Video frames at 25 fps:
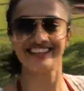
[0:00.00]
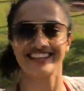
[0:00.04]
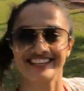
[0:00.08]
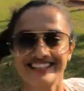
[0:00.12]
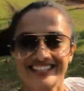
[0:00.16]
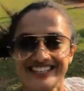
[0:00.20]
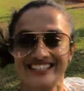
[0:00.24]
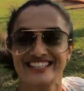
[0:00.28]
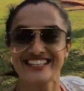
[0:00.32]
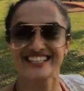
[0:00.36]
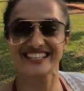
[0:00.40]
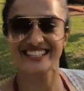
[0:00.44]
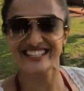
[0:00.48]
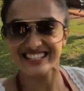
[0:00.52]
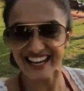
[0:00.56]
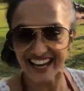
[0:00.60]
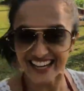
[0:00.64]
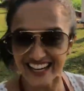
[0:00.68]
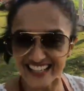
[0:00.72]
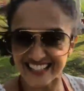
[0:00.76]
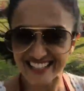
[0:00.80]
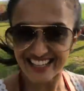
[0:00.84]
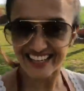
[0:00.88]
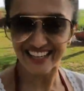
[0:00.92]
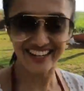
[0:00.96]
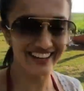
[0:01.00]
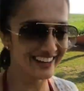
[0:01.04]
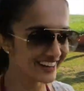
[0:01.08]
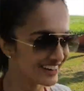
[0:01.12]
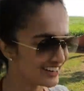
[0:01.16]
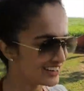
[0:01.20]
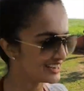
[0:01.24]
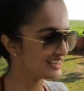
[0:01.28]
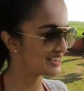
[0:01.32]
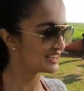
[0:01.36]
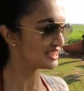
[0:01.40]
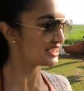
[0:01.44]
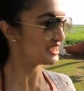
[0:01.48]
This is exciting.
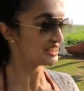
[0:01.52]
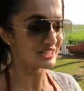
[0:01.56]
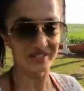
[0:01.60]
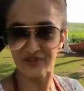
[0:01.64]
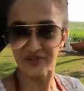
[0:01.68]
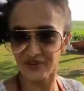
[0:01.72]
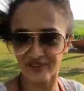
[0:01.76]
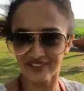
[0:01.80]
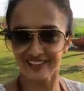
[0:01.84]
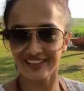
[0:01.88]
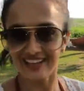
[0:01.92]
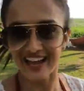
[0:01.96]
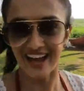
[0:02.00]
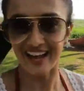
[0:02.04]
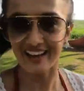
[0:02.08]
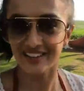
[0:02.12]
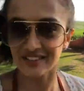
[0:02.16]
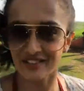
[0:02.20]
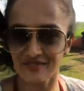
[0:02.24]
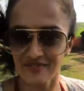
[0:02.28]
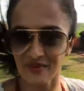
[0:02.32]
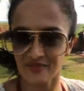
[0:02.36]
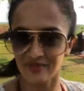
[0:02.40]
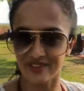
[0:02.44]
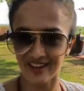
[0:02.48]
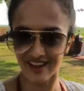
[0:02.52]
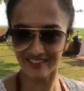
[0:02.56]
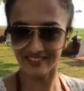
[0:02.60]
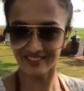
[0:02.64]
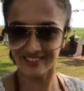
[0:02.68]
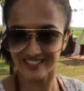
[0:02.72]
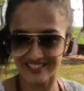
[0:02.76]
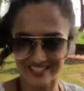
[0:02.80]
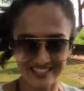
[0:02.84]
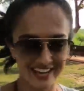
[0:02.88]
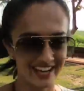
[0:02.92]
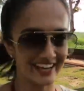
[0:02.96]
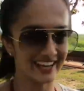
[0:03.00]
Doing the calendar from the
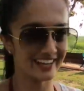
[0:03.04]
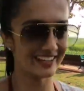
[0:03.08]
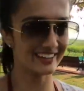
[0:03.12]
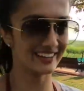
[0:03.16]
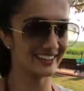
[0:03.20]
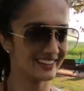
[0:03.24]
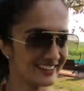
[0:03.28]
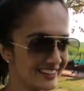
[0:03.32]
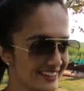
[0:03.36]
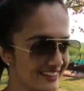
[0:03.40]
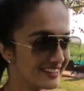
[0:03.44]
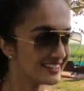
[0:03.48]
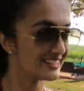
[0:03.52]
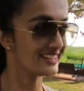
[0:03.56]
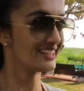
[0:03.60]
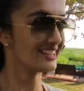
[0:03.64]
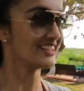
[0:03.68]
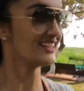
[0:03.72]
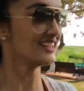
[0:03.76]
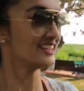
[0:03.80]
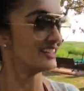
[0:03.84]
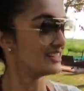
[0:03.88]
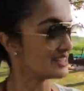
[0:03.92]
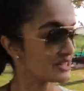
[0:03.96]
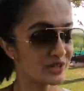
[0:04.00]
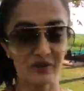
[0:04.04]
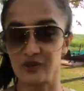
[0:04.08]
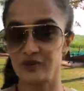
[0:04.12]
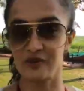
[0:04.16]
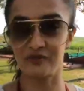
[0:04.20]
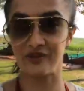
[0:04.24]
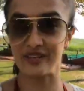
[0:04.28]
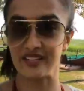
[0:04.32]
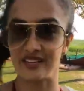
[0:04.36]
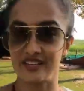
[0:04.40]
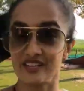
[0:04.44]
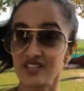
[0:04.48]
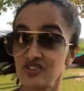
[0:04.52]
other side. It's going
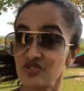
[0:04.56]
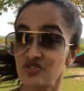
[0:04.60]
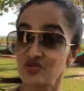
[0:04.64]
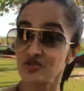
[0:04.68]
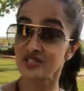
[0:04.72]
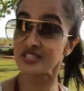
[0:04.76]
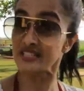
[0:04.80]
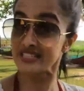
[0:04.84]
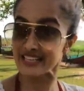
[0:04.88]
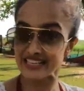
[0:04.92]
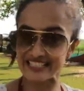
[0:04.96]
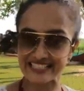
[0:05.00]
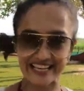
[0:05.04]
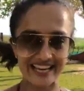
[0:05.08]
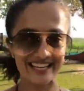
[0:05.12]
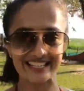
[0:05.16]
to be an interesting